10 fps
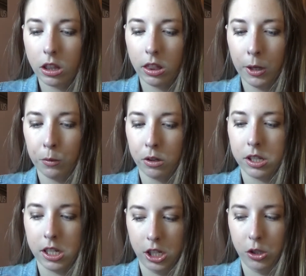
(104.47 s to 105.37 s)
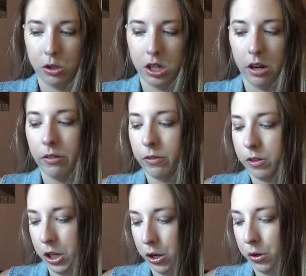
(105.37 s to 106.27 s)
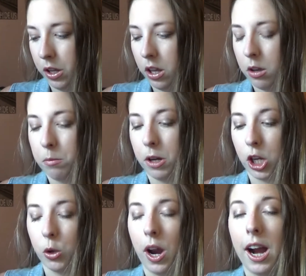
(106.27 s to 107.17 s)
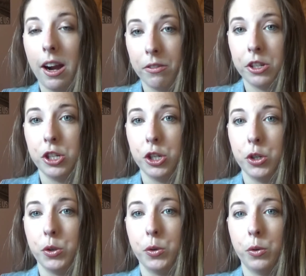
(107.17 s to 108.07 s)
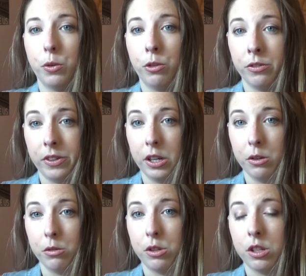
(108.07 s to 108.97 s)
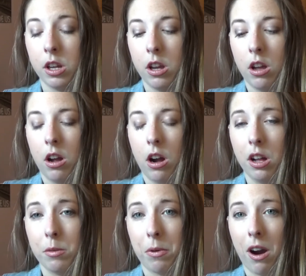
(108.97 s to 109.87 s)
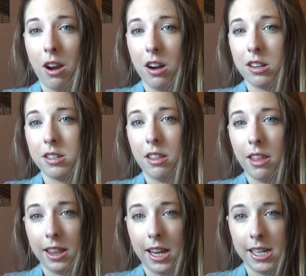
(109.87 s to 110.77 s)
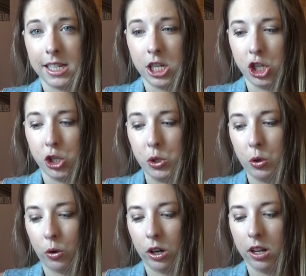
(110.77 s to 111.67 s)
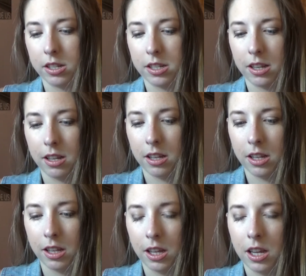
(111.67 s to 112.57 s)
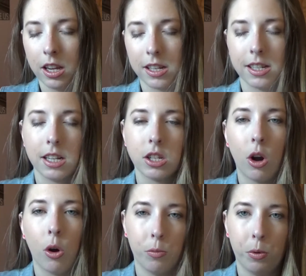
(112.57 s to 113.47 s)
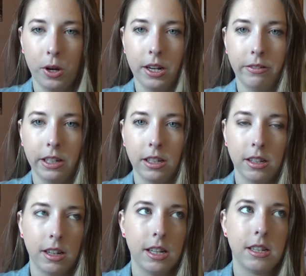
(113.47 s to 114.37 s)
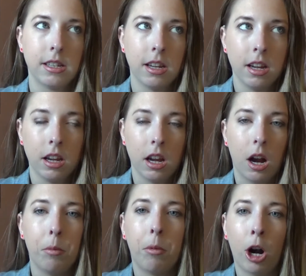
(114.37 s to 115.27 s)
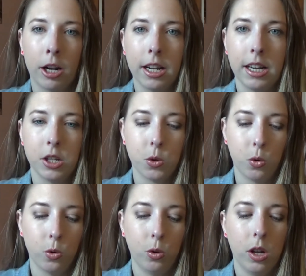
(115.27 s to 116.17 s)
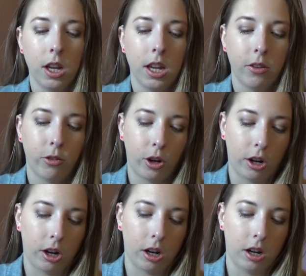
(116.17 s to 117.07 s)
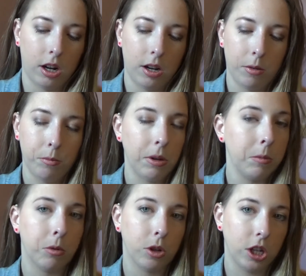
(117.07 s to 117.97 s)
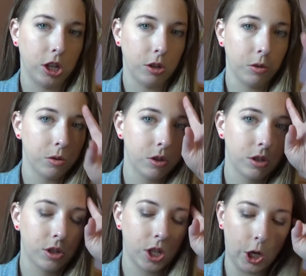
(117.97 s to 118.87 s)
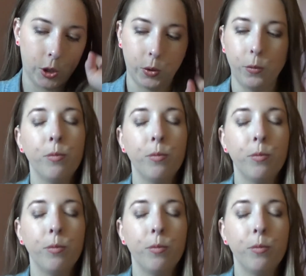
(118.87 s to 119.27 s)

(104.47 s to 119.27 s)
they will send you stuff. So, but you have to do reviews on the products that they send you, or else, because that's the whole point of it. It's a marketing tool for people to use. So,